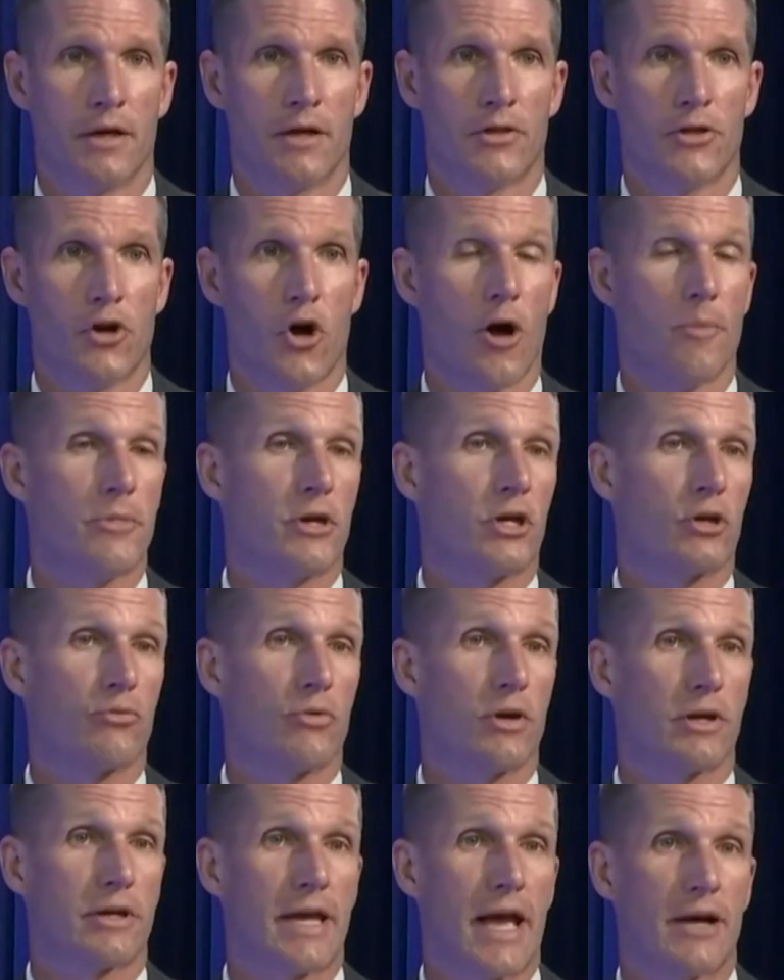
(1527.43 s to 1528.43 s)
The Army
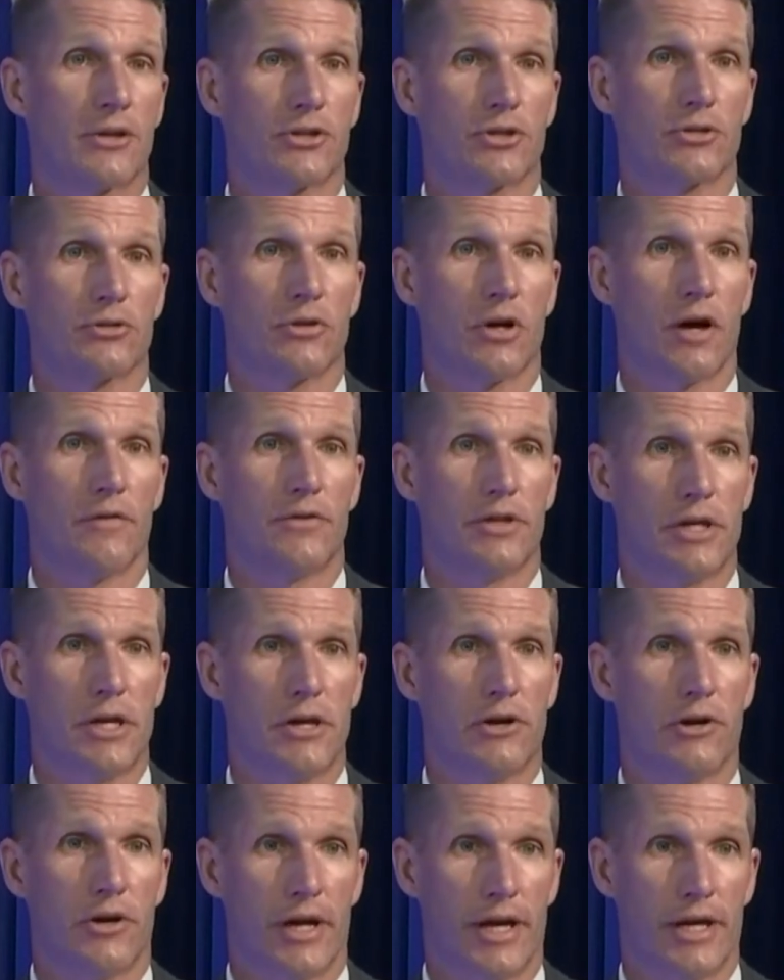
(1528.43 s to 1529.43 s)
Career Counselor of the
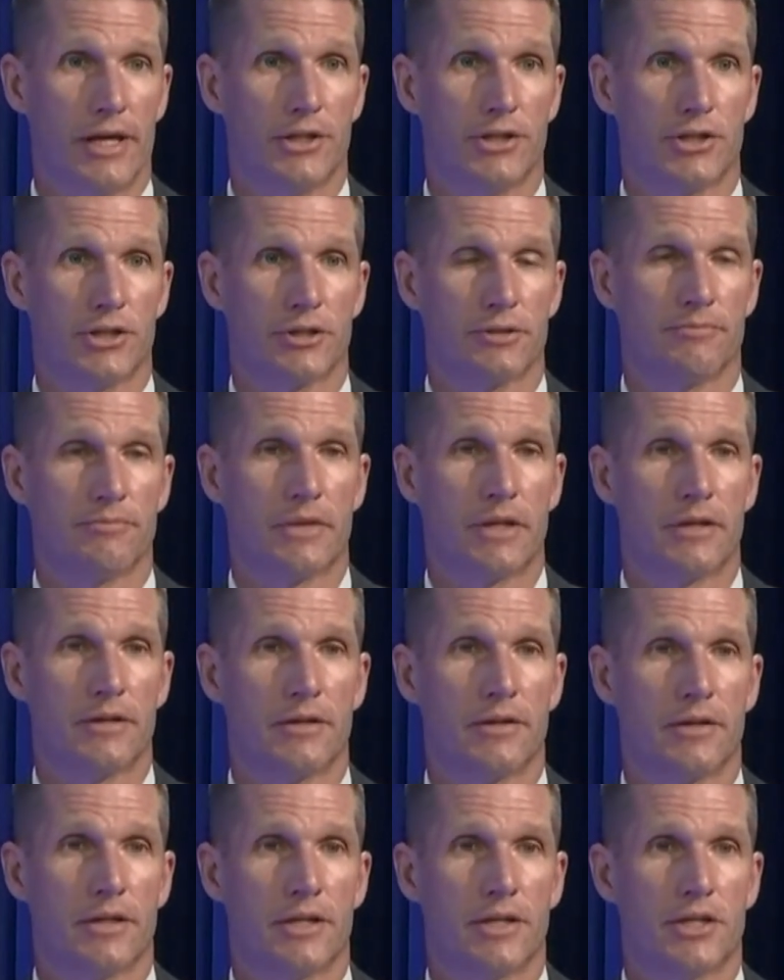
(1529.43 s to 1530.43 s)
Year is
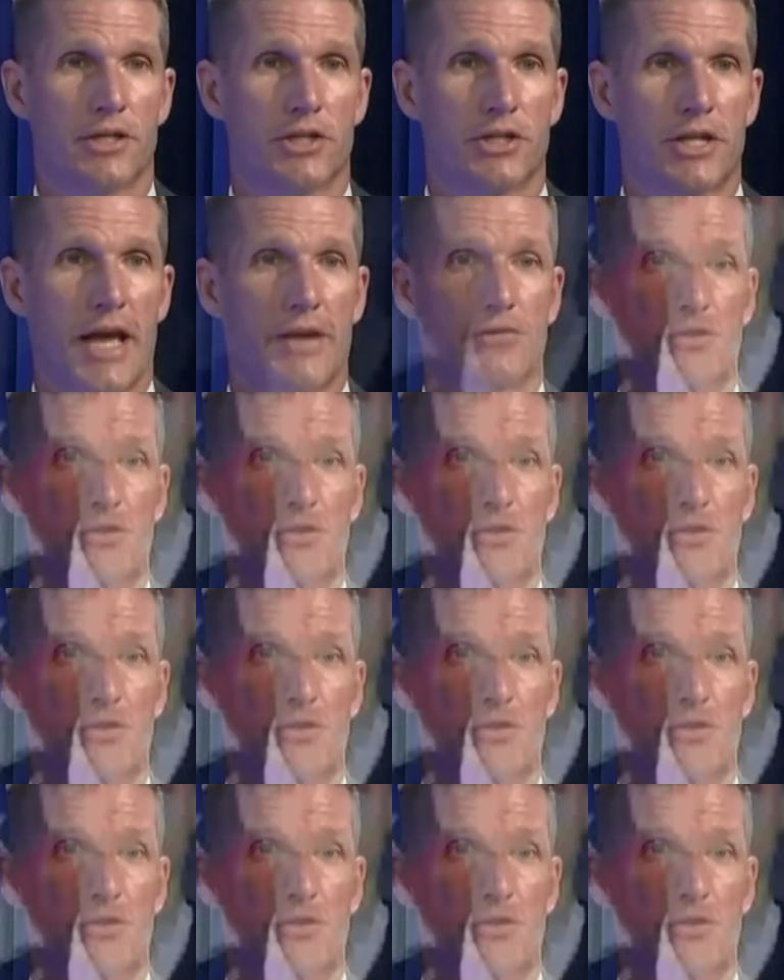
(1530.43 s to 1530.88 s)
Staff